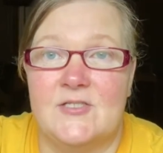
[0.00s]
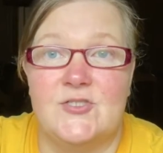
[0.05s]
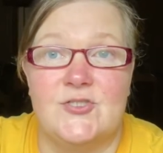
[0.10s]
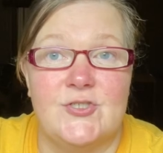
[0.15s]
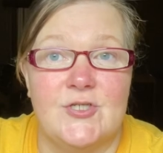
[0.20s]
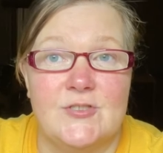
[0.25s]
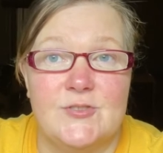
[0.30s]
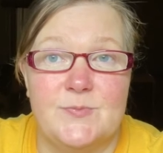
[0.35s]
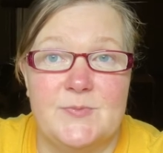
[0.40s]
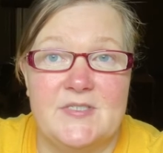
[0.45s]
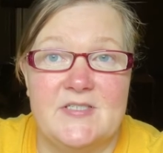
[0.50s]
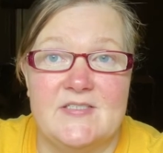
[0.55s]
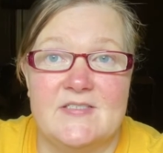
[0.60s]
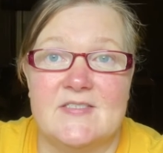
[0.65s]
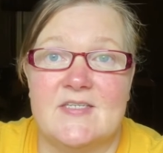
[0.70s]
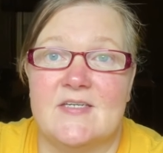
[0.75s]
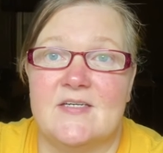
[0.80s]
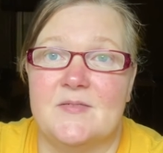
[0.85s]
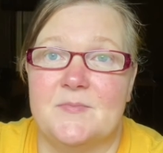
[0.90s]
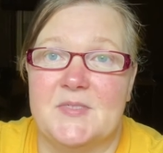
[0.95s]
Judgment is
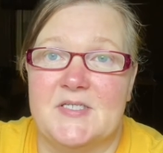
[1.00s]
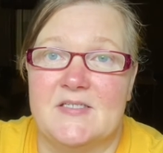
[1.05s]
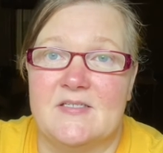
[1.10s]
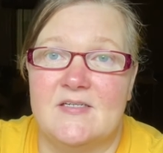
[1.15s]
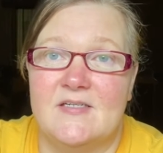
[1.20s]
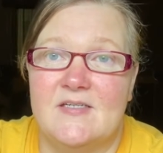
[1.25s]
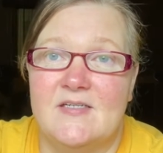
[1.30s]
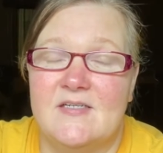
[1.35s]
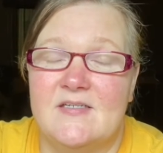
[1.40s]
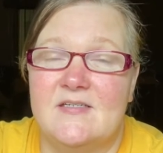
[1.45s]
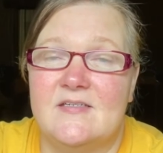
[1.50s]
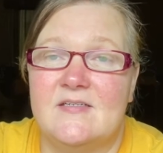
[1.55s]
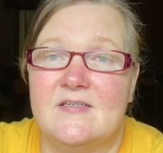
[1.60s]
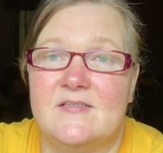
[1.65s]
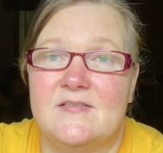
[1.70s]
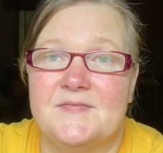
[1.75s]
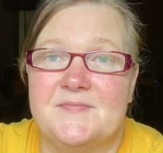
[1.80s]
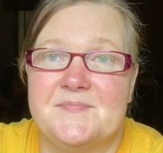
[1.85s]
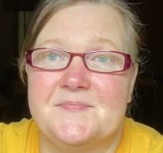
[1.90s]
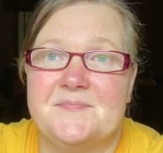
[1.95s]
coming.
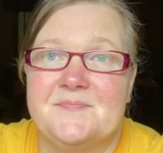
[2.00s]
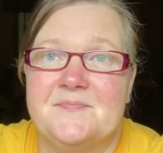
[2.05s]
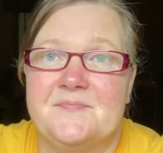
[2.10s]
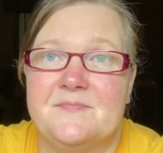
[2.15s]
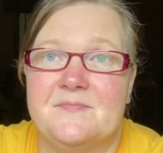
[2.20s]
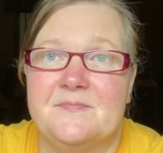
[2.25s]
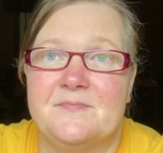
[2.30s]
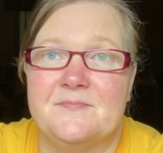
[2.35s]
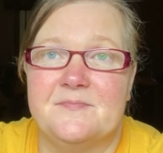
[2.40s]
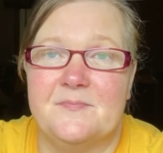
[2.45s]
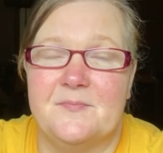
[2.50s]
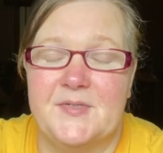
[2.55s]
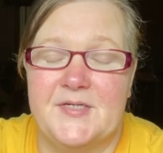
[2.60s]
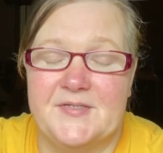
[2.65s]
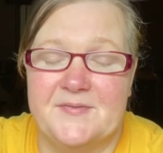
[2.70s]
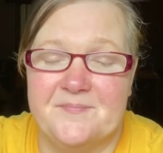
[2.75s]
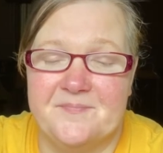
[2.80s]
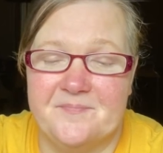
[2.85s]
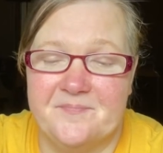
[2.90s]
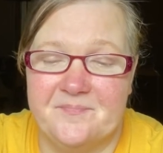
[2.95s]

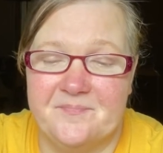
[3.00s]
But